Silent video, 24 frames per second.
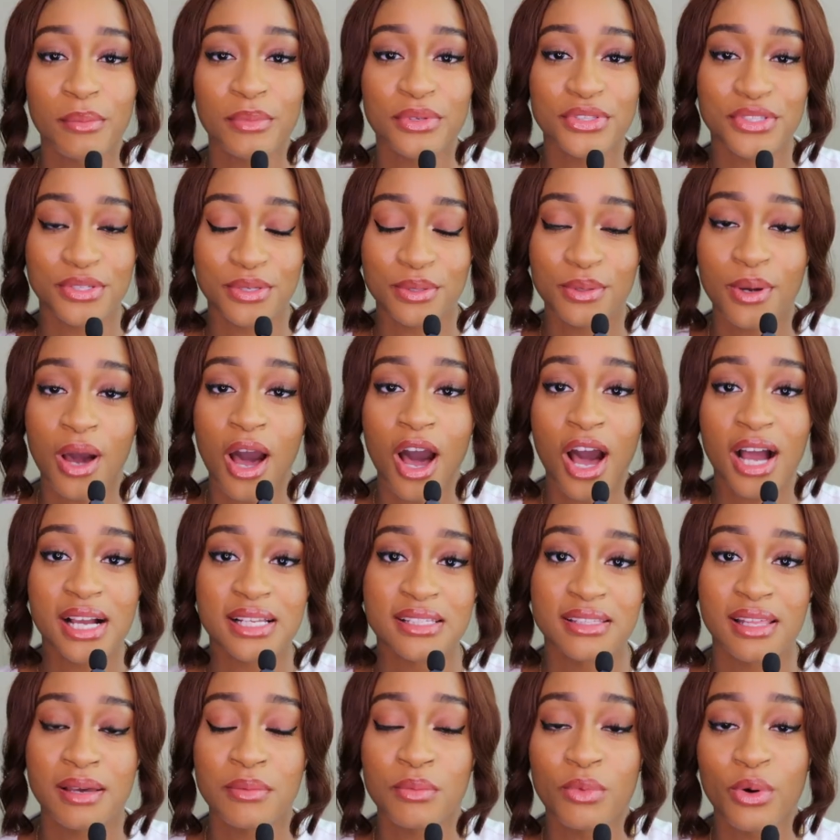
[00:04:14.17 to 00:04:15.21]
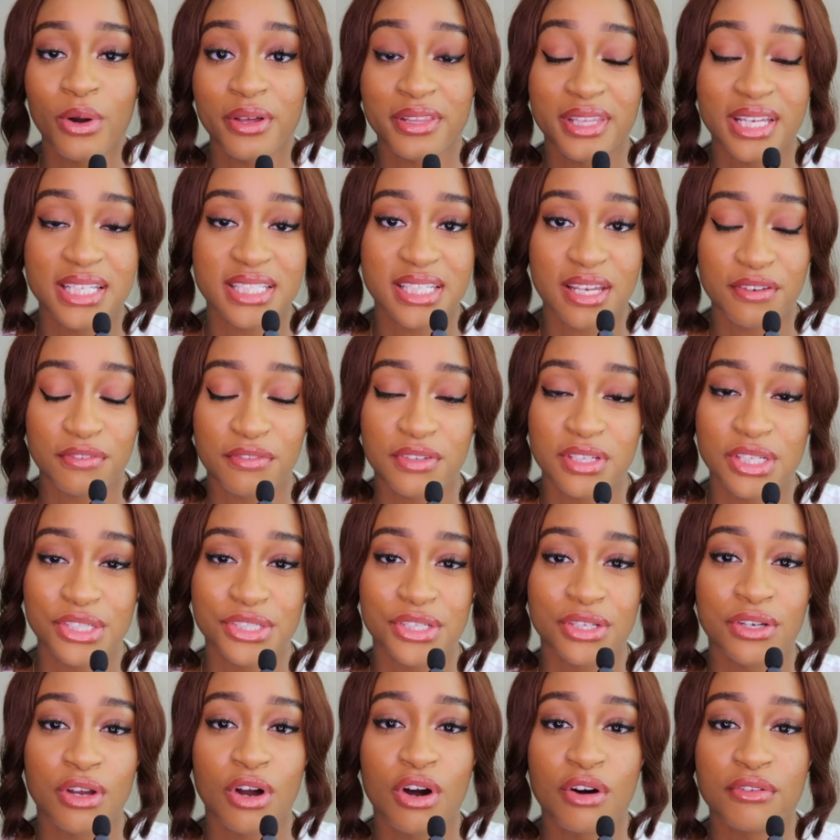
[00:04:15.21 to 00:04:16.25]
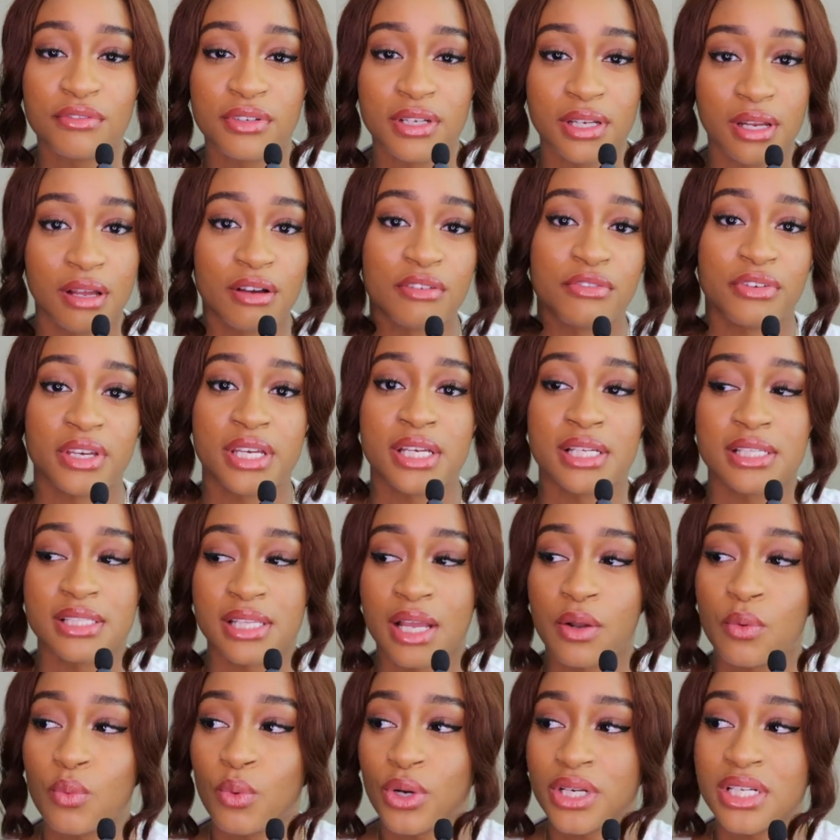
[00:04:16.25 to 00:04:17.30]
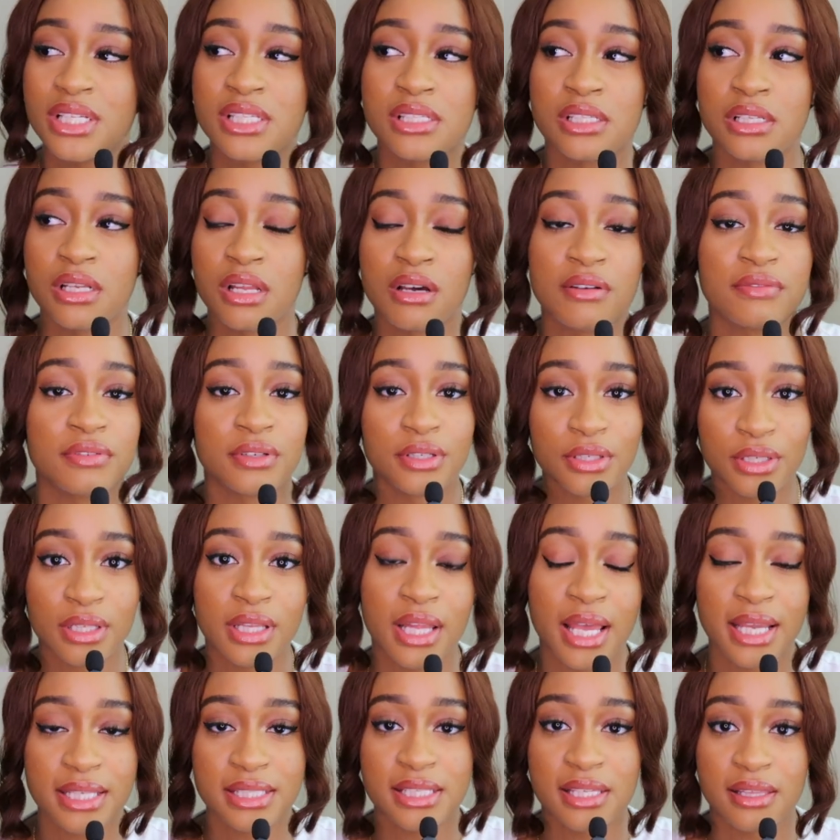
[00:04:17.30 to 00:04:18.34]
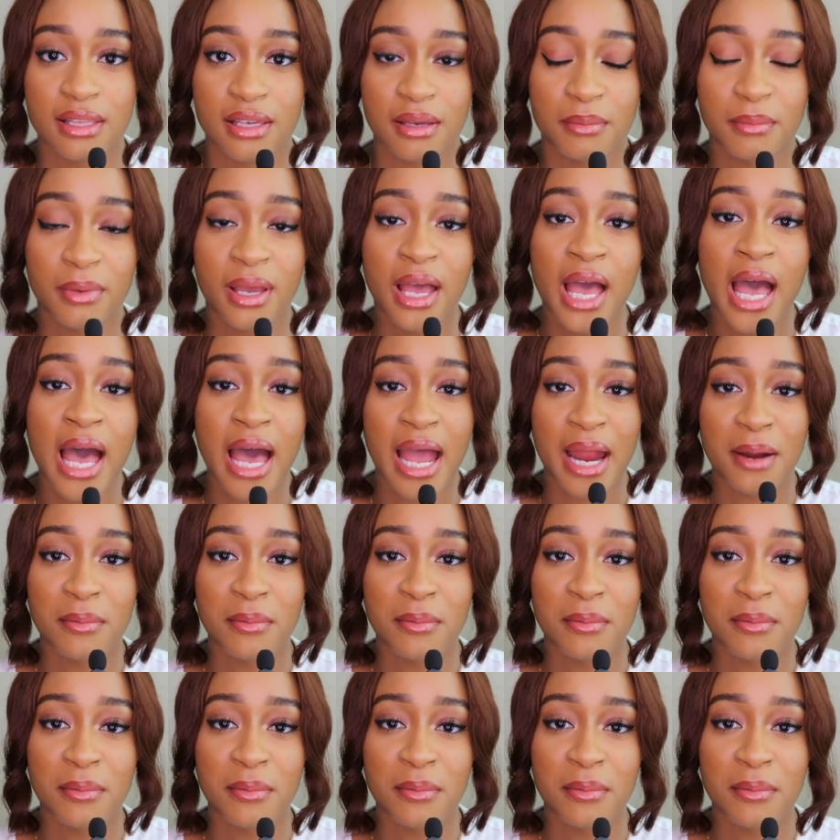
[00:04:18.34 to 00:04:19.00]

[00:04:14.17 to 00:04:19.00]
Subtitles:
Number two, ask them what their definition of love is. Like, what does love look like to them?